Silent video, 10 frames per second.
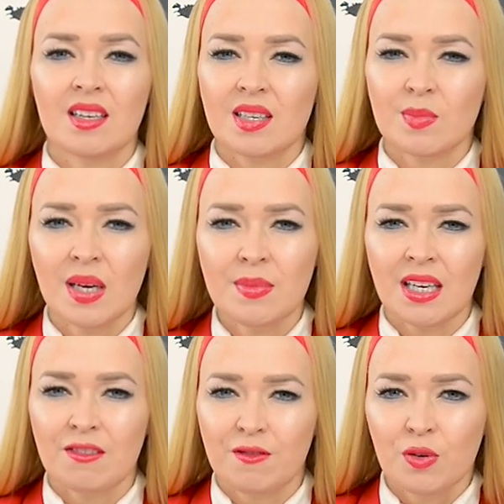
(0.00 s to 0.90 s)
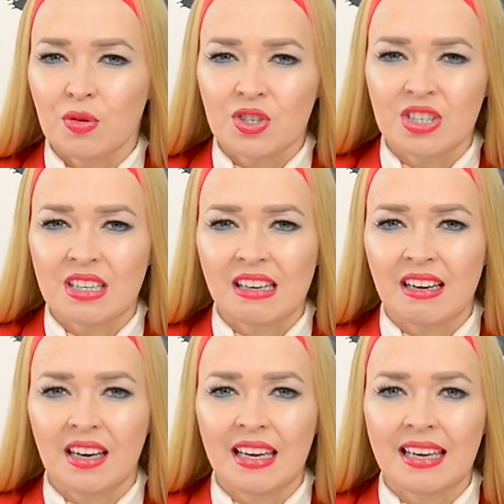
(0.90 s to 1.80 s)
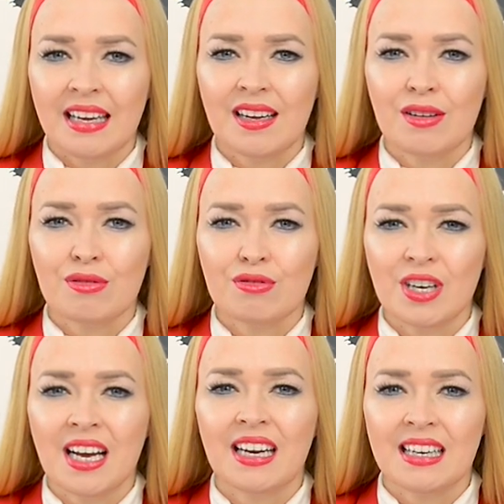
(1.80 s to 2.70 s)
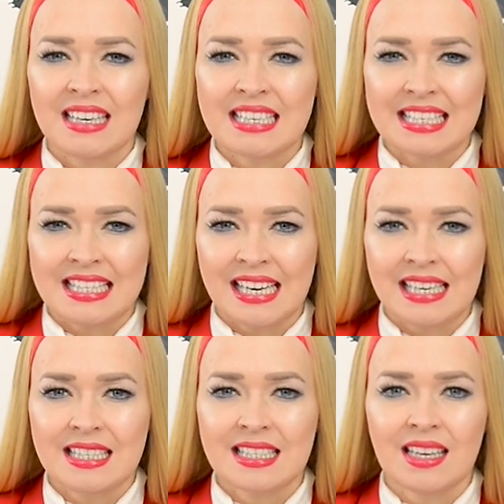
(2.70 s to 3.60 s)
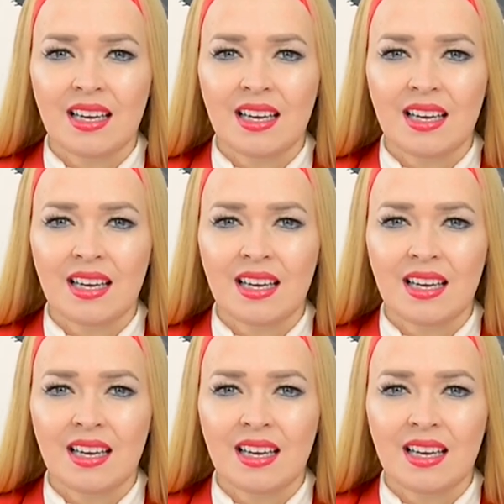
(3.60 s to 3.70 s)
sometimes unfortunately I hear real estate,